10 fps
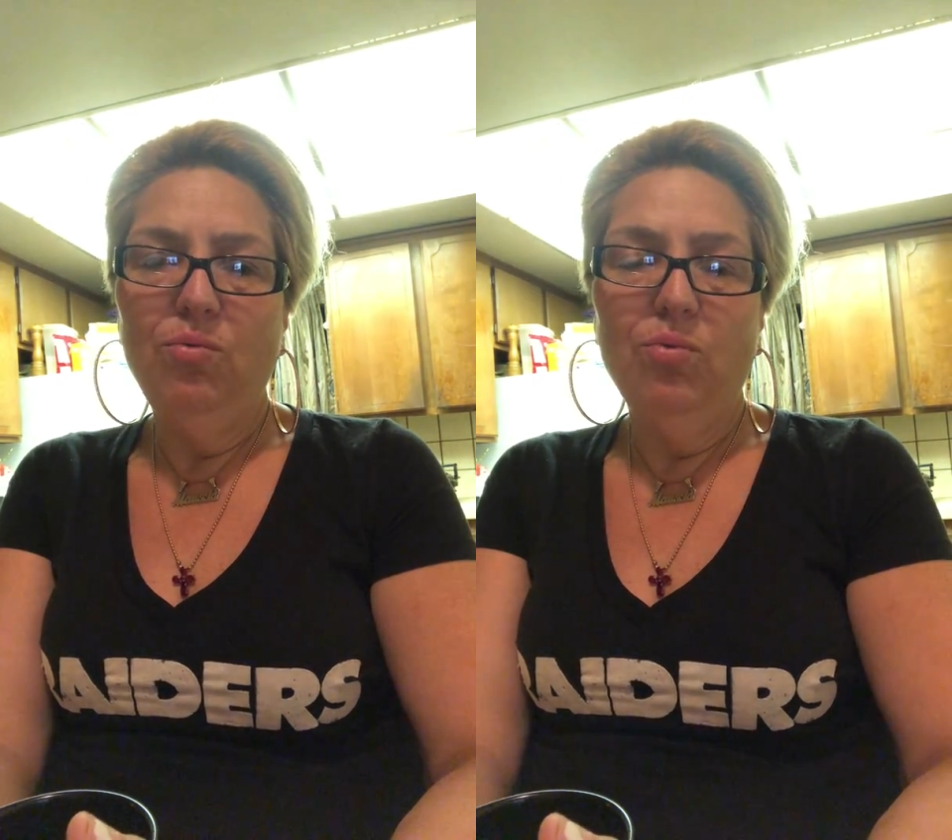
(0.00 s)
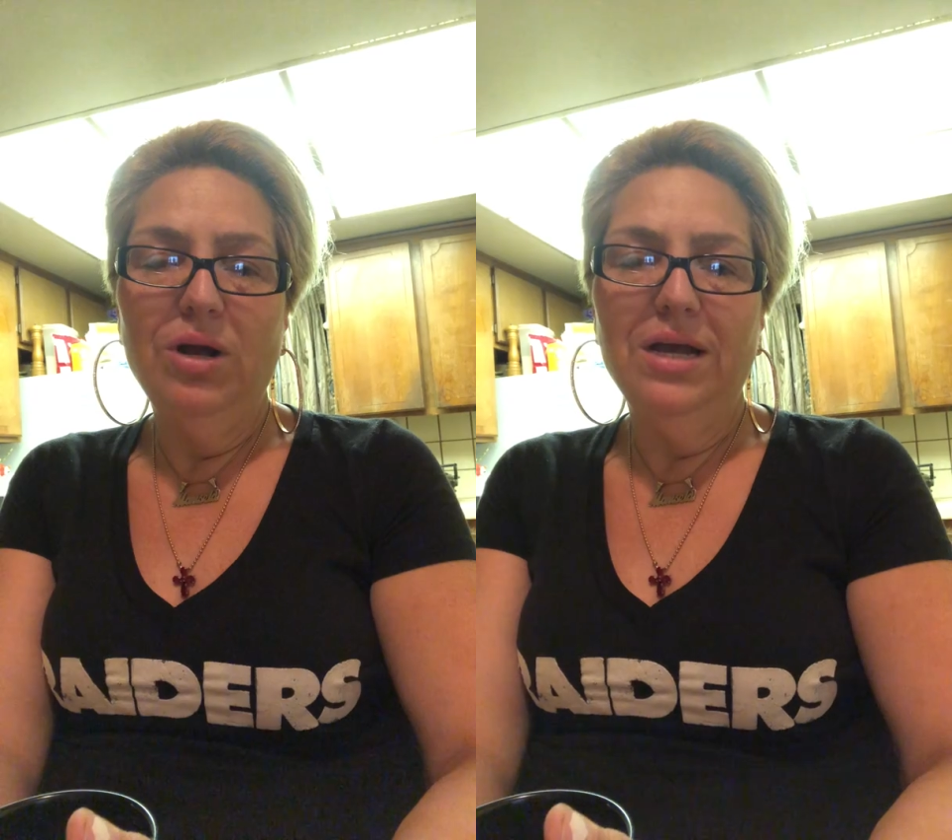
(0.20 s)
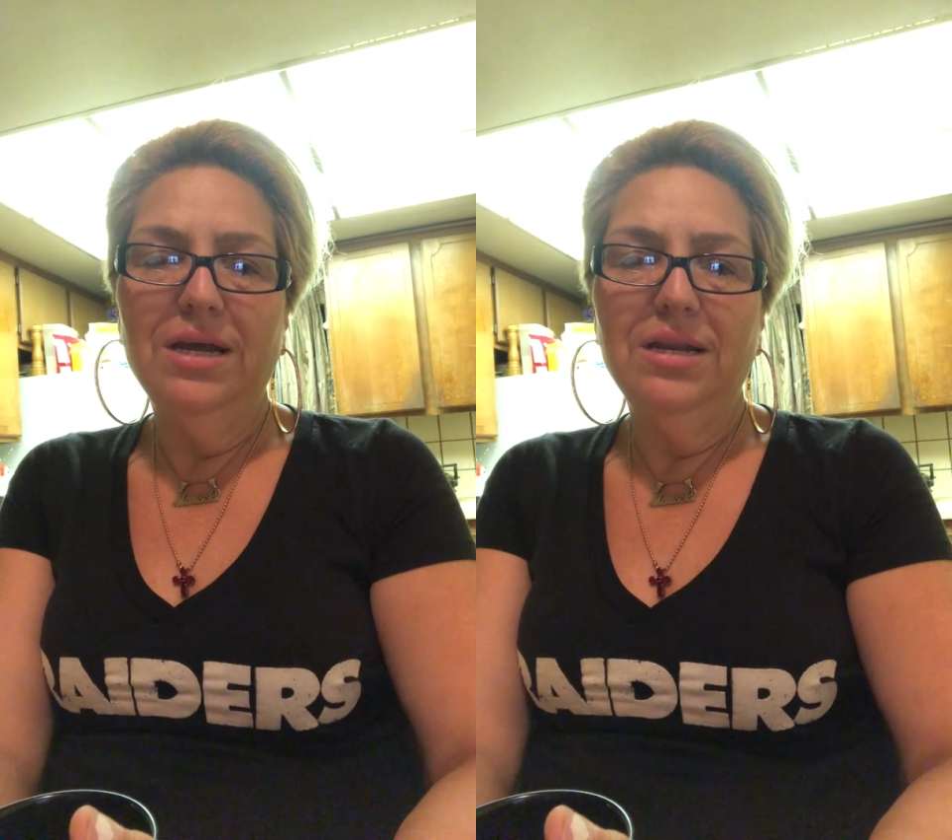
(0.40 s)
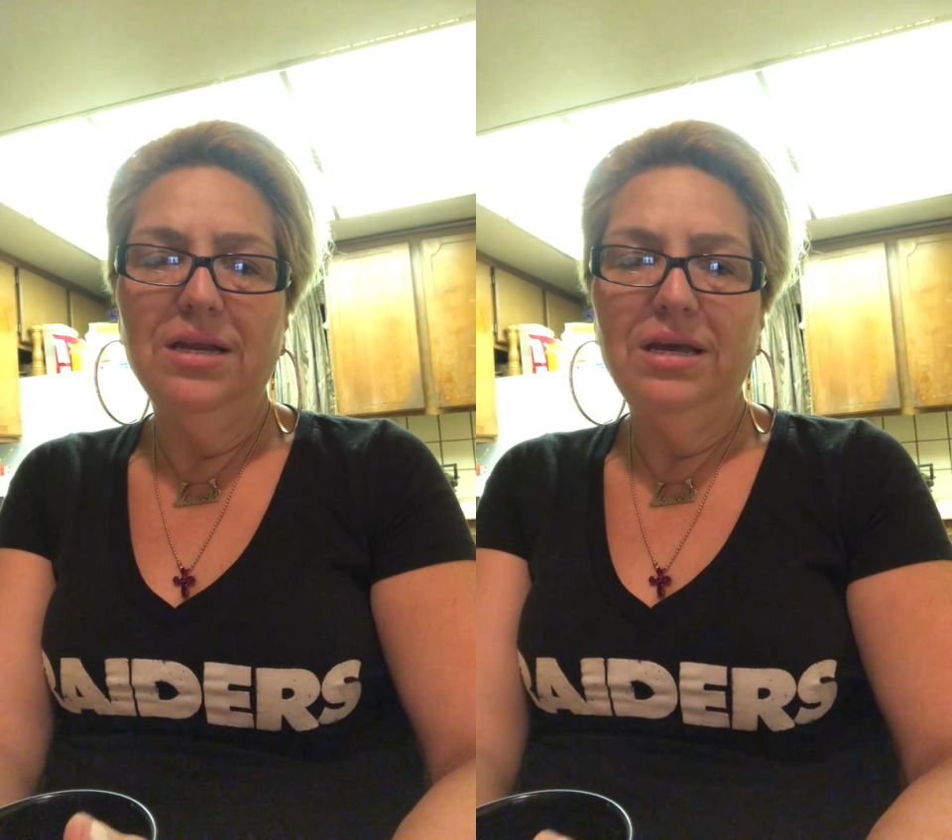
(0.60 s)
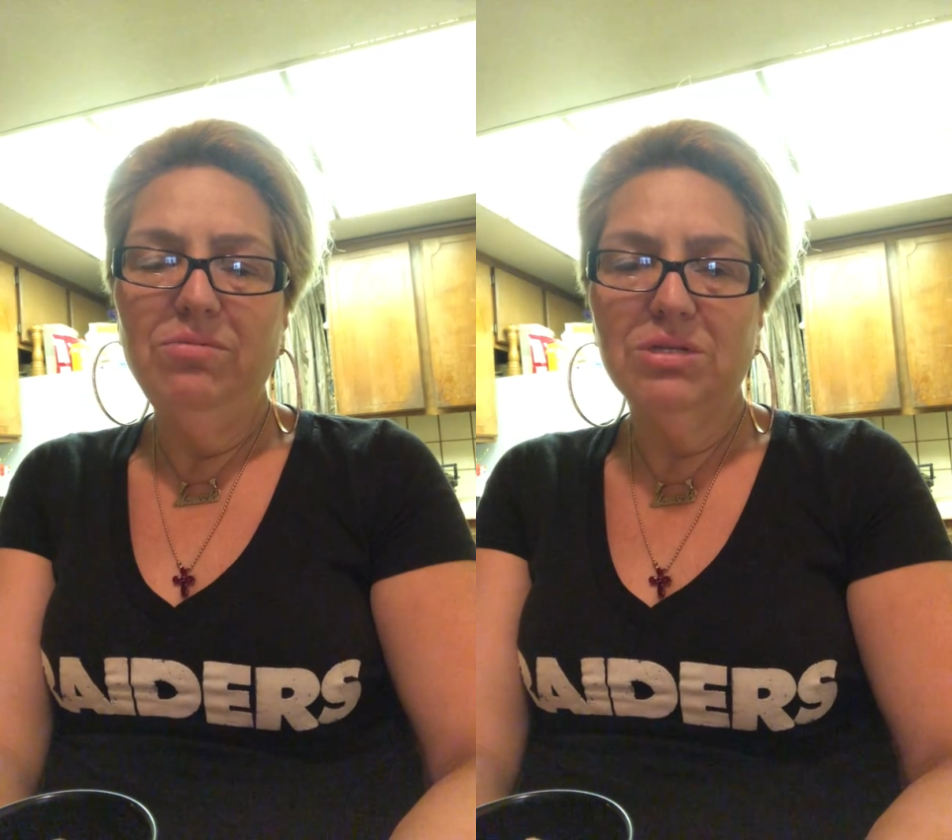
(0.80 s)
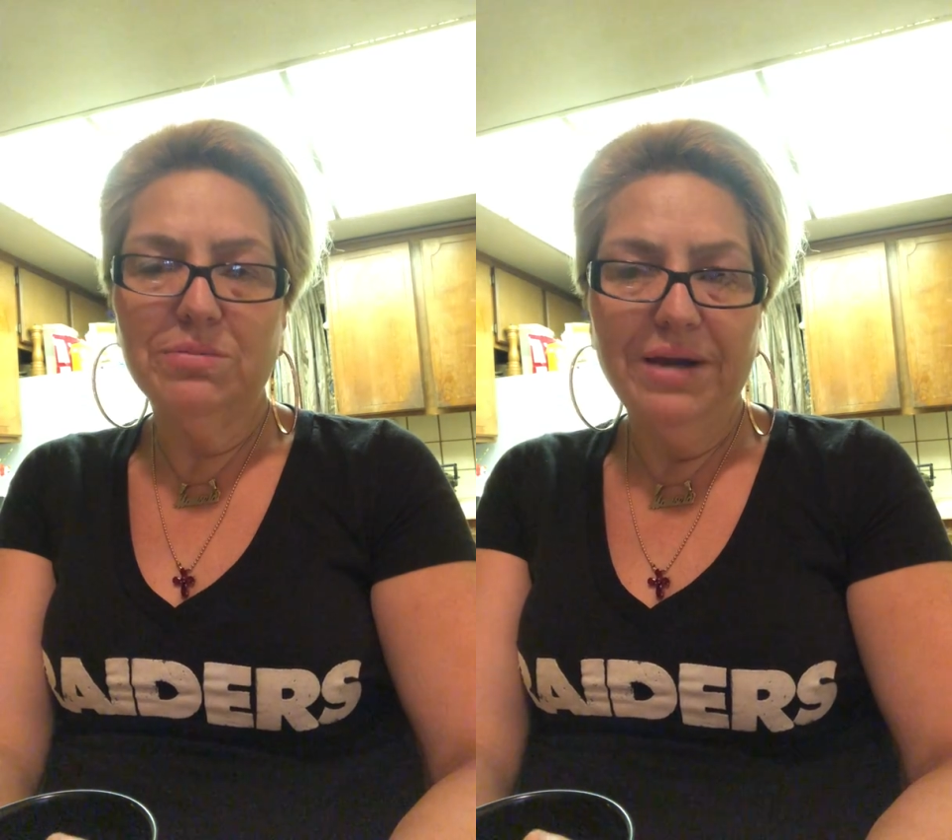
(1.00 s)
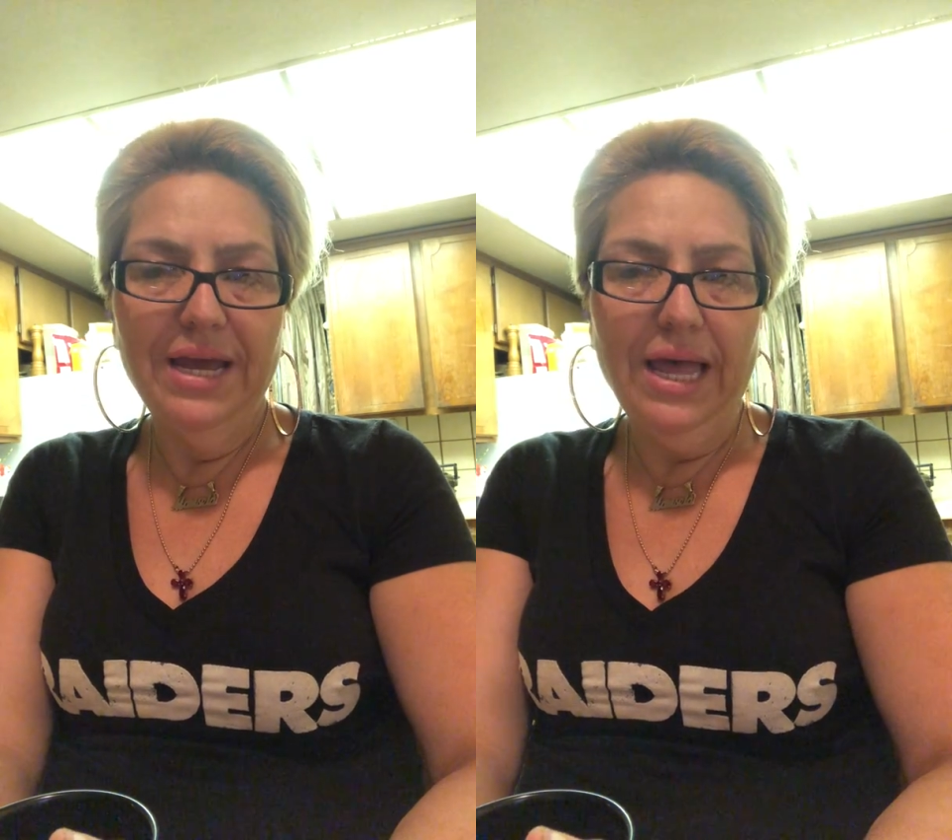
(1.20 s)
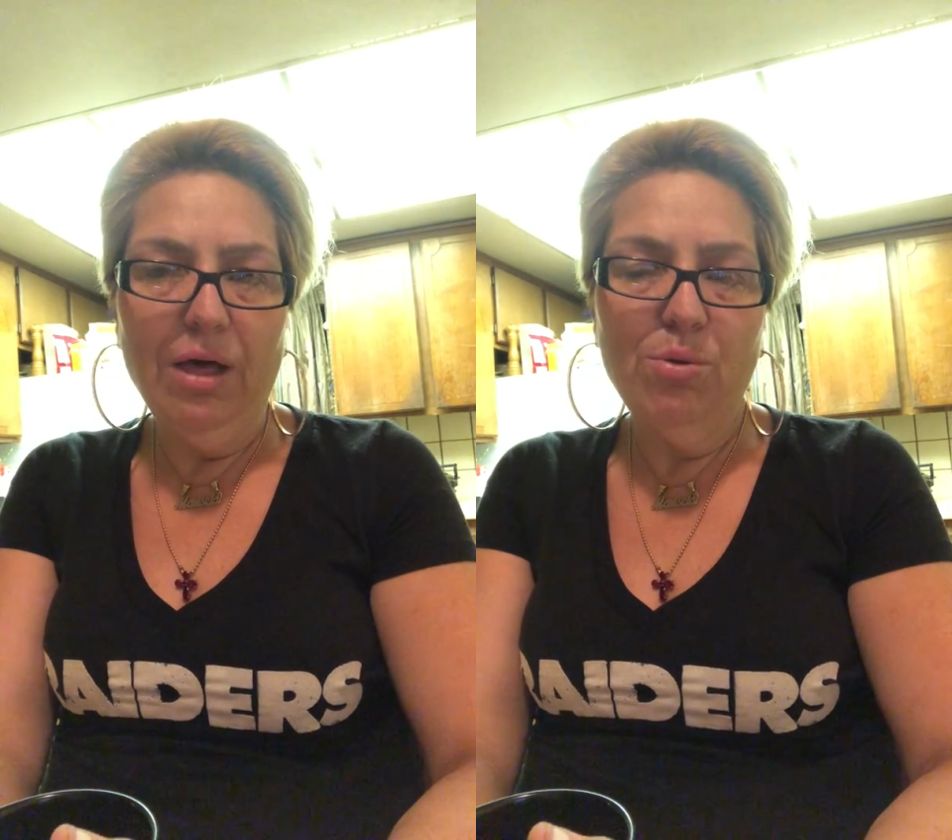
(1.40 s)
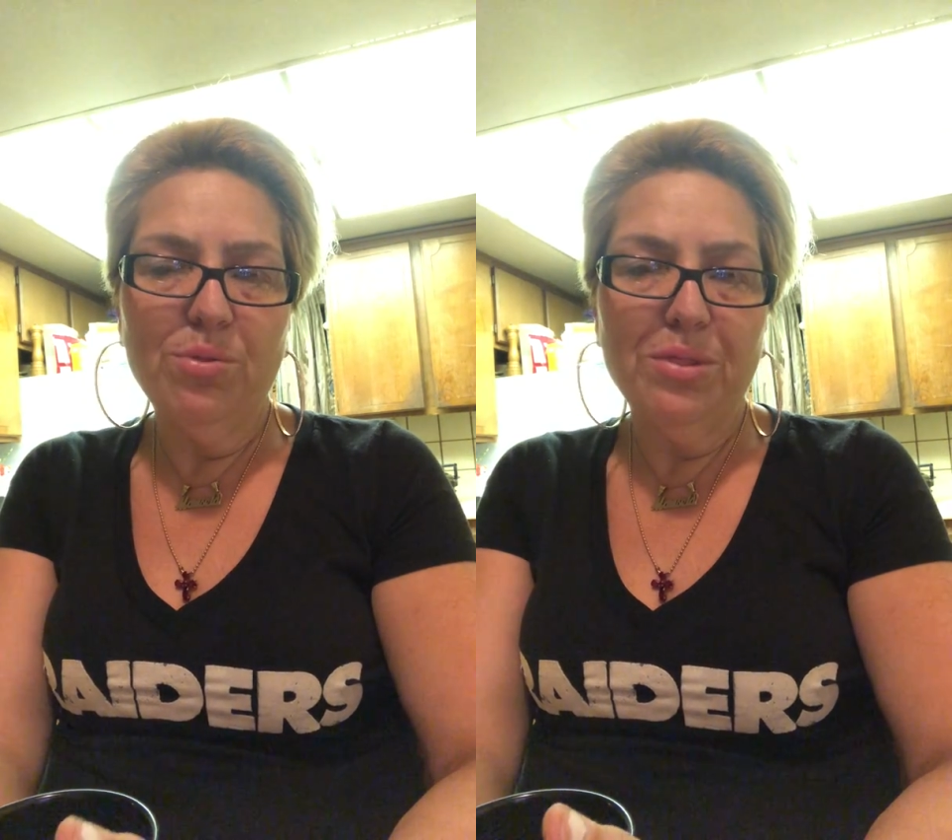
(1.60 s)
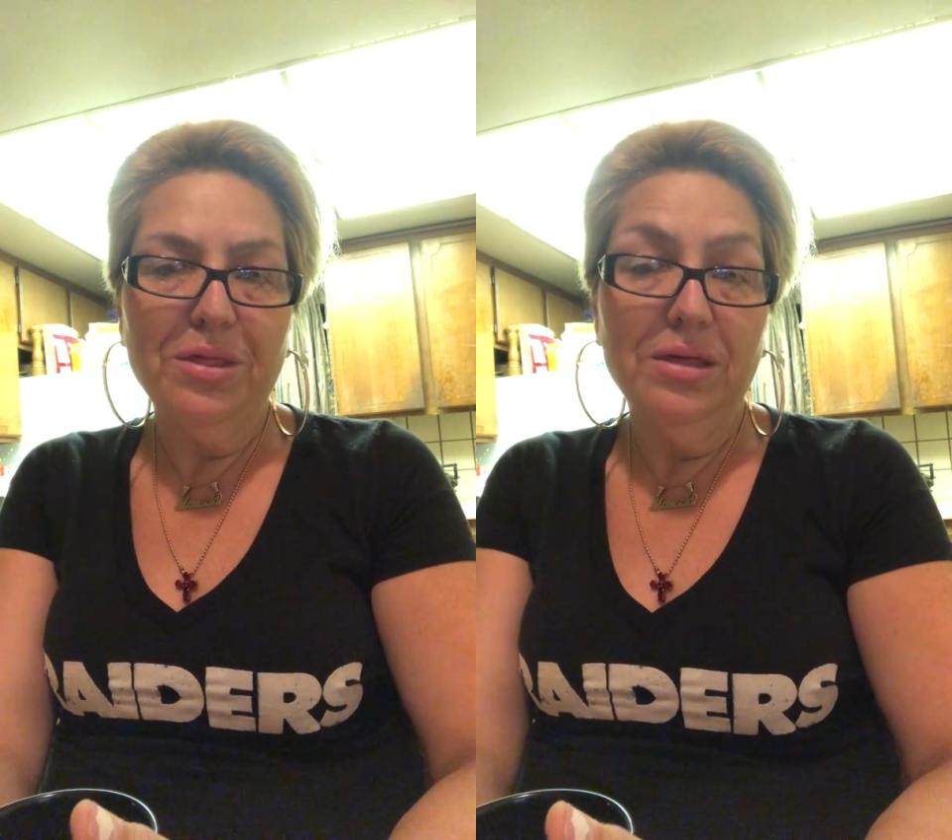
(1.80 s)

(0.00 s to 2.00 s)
one. It was my health.